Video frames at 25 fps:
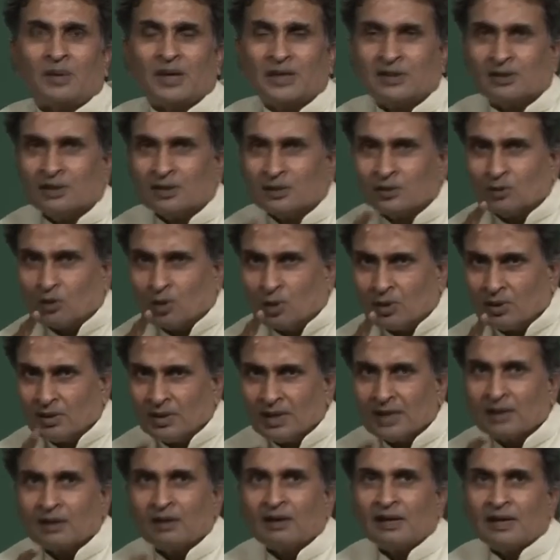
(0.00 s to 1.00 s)
But this
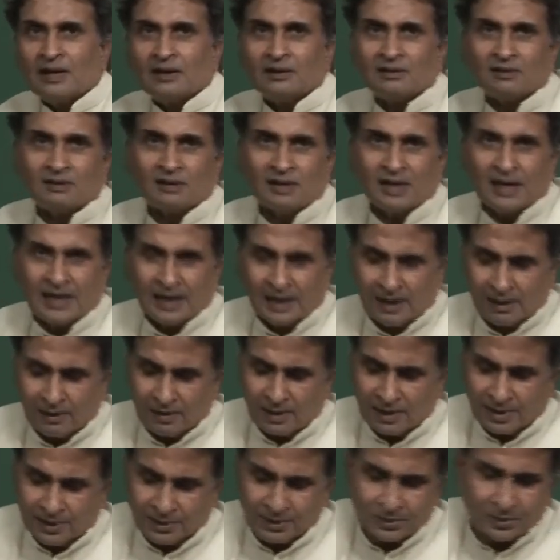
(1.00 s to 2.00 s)
contact length
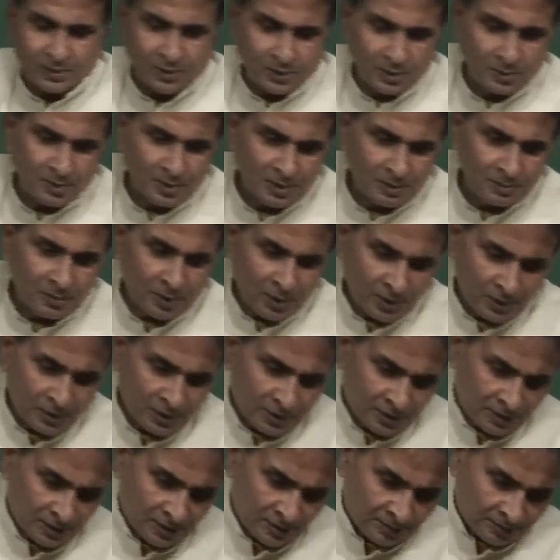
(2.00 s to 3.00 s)
L is going to be
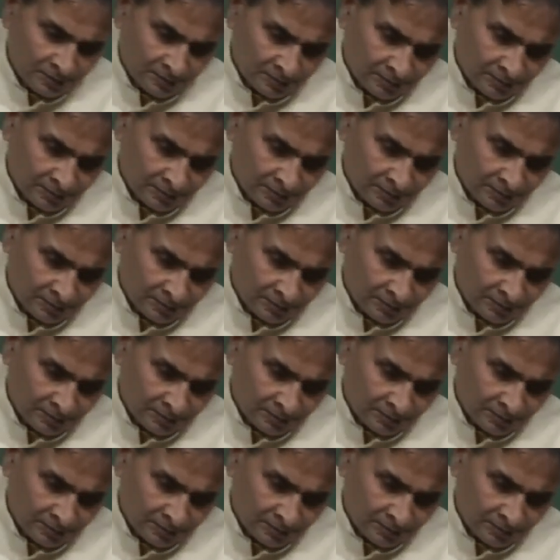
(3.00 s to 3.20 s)
important.